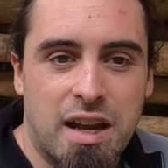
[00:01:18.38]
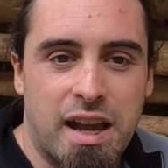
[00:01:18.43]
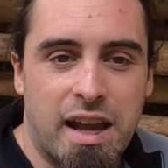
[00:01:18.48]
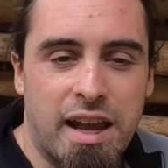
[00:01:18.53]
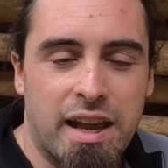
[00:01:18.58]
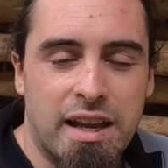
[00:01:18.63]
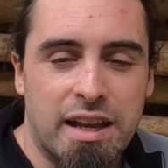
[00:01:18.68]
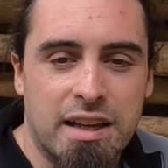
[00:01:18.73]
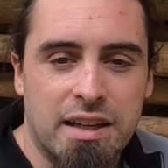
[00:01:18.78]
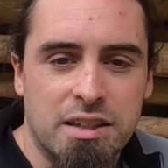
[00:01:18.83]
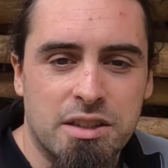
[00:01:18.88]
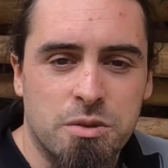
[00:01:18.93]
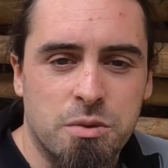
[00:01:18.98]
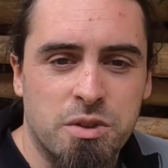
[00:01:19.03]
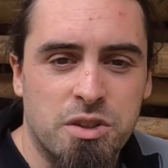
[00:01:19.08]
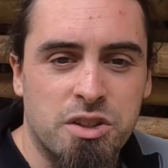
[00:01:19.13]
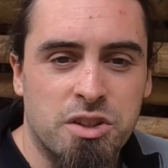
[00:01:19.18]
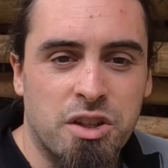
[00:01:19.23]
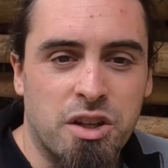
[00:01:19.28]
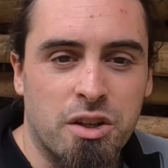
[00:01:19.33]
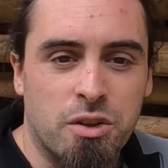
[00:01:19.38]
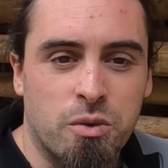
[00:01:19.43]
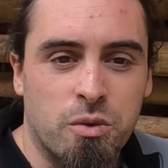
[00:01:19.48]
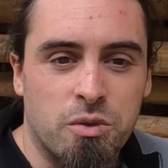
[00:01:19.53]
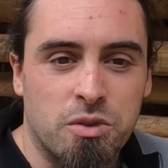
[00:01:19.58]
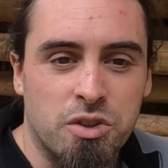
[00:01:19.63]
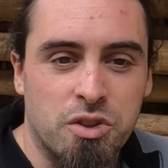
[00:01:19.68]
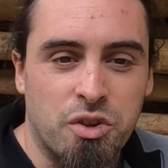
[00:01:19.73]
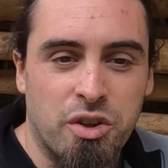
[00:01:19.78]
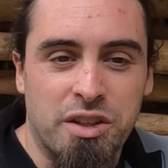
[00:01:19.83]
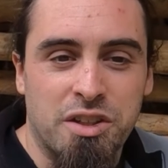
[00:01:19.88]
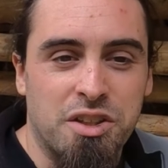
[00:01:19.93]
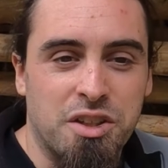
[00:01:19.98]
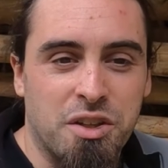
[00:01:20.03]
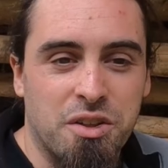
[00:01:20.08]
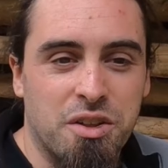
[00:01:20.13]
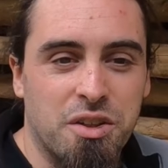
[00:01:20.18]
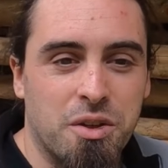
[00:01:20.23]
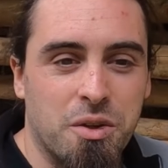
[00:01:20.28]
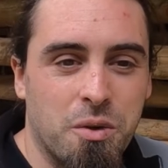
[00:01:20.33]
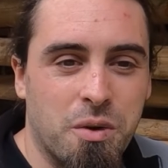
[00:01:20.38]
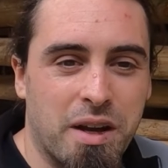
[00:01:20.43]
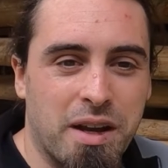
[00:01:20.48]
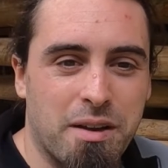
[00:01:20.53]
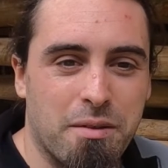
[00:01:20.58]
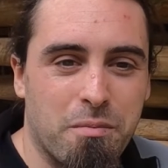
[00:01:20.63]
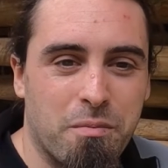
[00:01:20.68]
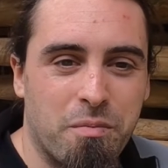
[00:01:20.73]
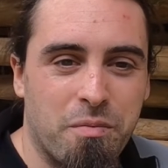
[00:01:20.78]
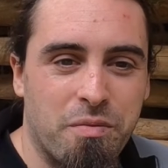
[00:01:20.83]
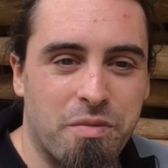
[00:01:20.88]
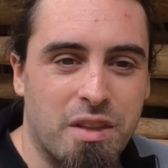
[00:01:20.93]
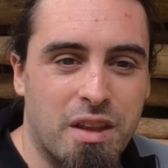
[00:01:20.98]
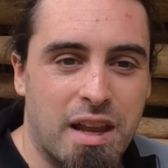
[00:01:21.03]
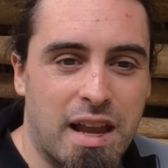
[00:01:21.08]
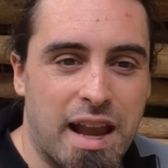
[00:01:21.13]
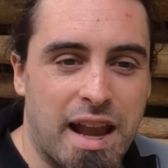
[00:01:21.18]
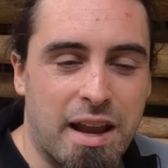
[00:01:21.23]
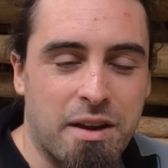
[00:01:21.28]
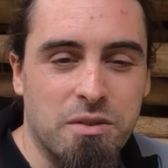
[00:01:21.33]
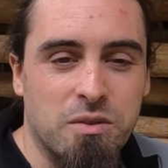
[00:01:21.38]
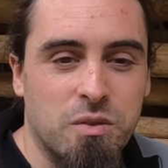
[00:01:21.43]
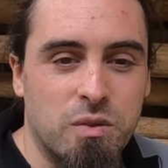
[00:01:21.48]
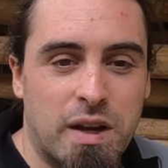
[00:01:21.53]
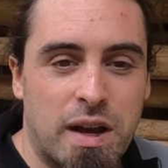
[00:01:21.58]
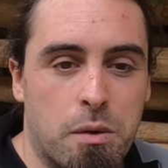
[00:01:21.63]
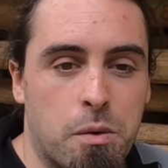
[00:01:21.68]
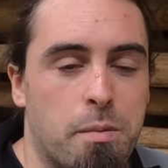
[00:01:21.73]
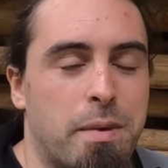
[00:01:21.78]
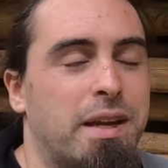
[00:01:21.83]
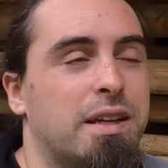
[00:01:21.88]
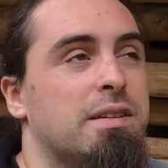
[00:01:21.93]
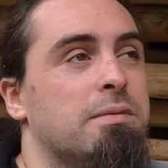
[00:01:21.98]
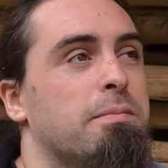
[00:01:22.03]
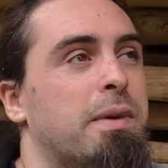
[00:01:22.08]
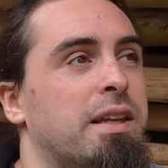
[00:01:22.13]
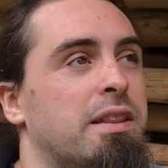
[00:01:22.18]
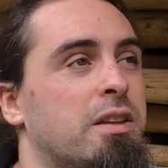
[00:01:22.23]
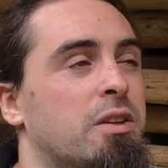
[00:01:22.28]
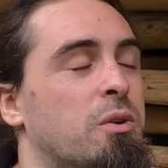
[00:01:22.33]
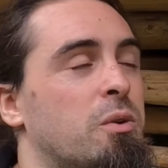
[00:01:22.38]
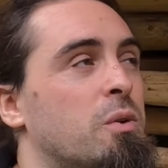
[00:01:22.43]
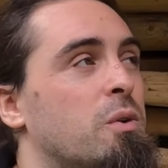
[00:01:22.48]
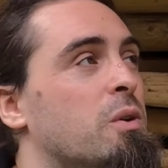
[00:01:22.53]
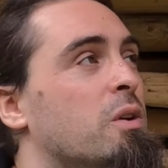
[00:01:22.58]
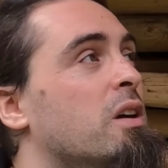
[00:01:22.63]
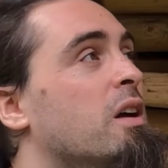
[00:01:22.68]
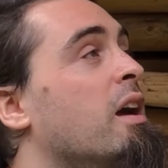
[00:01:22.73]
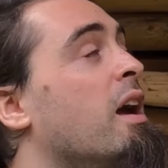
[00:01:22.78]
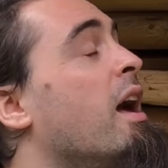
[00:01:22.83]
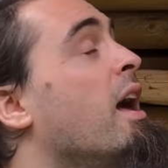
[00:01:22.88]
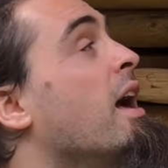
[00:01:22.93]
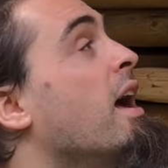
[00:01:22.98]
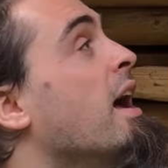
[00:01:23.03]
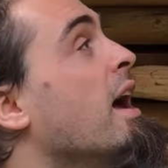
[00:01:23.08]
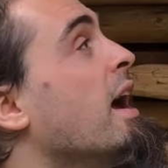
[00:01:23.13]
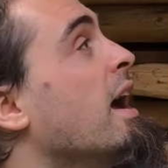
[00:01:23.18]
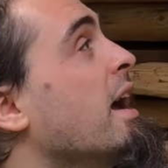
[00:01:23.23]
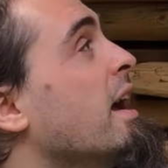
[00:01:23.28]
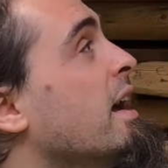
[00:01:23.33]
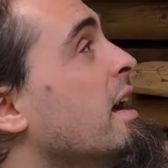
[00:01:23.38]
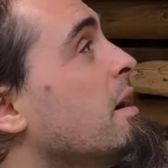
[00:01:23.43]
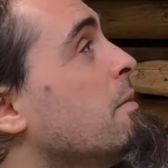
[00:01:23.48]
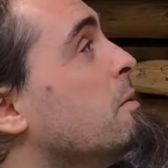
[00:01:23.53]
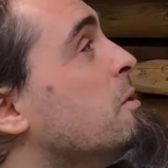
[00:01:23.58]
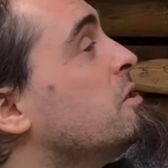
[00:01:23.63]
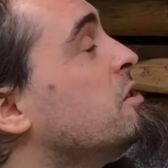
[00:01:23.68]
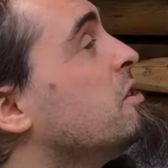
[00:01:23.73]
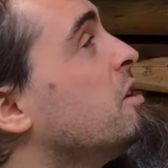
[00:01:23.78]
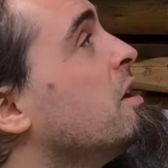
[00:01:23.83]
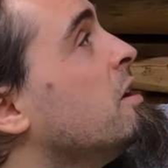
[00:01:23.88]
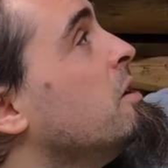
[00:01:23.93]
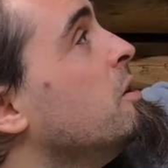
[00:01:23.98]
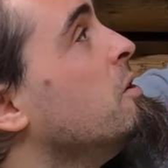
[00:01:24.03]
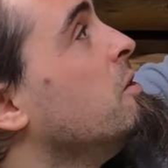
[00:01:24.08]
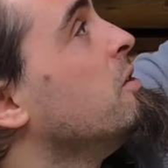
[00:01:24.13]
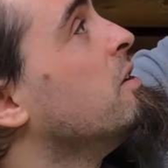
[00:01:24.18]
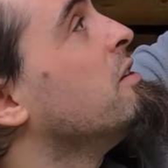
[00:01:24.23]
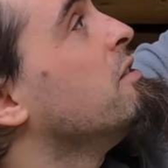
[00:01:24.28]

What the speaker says: So we're just going to try and show you how I made the door. I'm also going to,